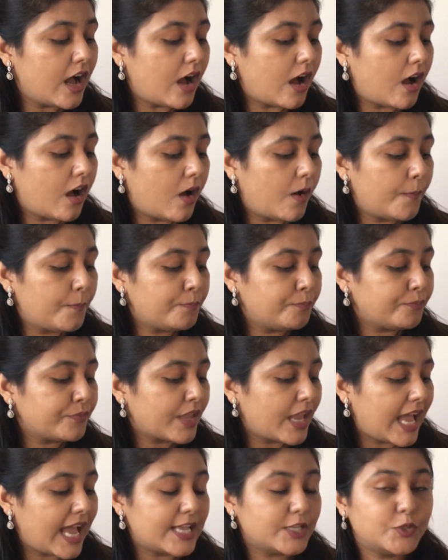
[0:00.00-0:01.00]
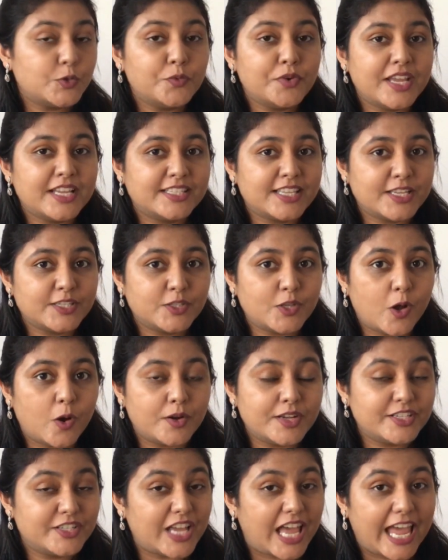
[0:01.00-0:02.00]
As soon as I
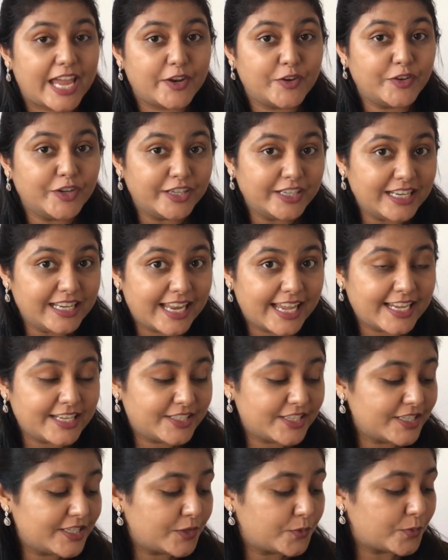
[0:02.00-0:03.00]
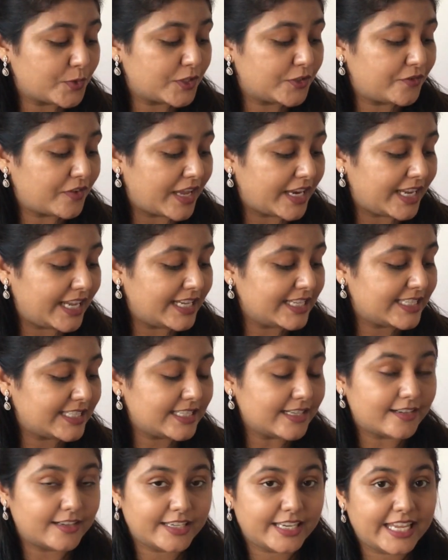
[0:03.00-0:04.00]
saw it, I really liked it. It was very
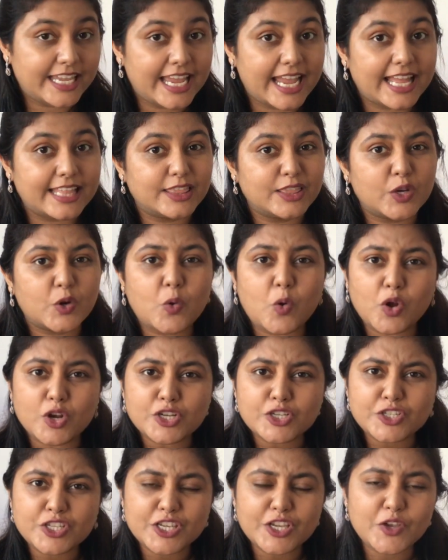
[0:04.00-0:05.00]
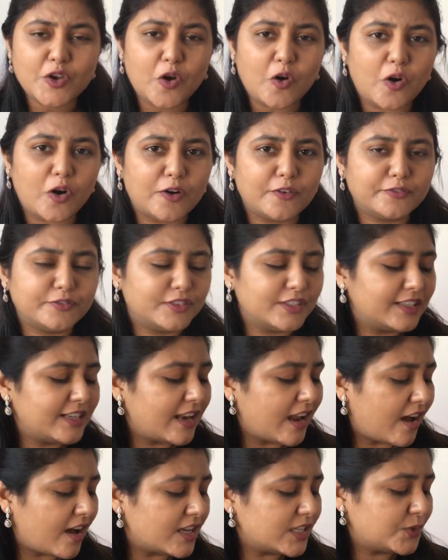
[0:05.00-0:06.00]
sturdy and the quality of the
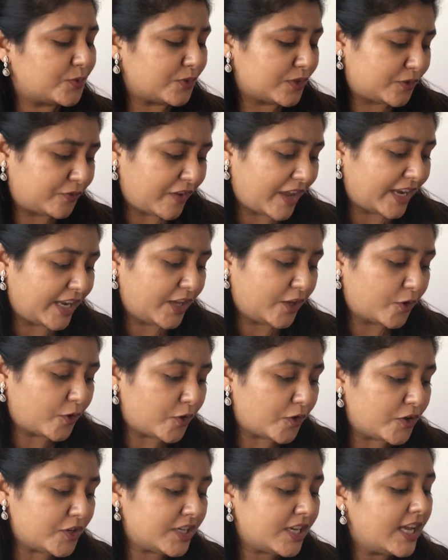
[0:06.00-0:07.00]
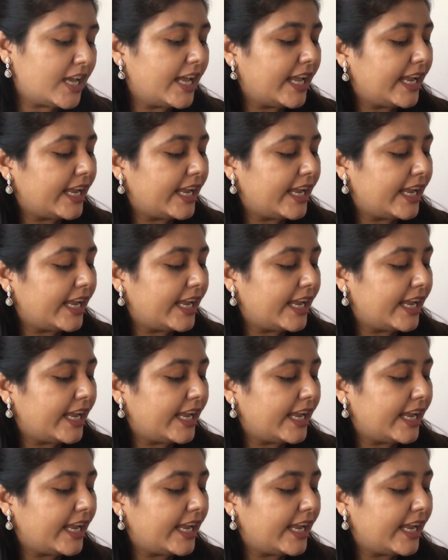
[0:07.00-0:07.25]
glass was very good.